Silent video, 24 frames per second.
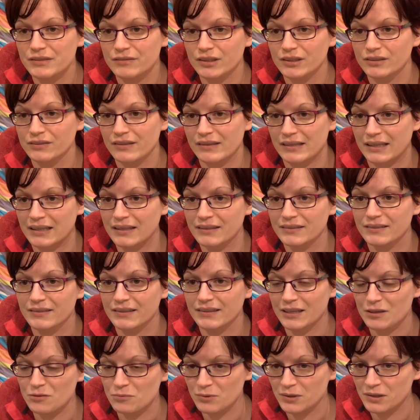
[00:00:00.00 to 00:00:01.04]
of all for that.
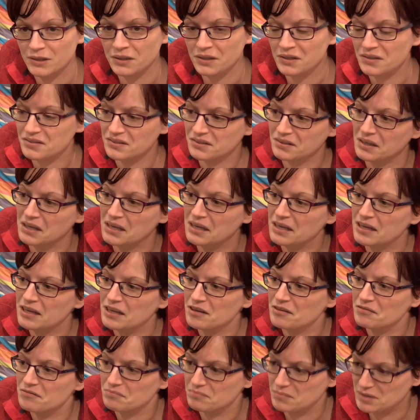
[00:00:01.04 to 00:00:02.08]
That works
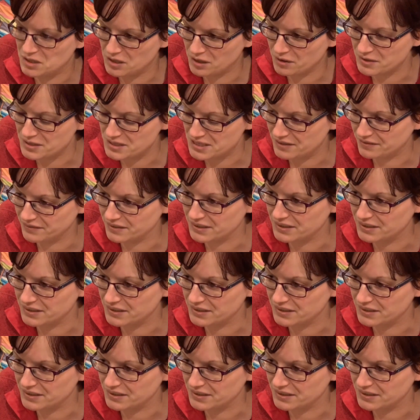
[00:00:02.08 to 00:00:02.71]
majority of the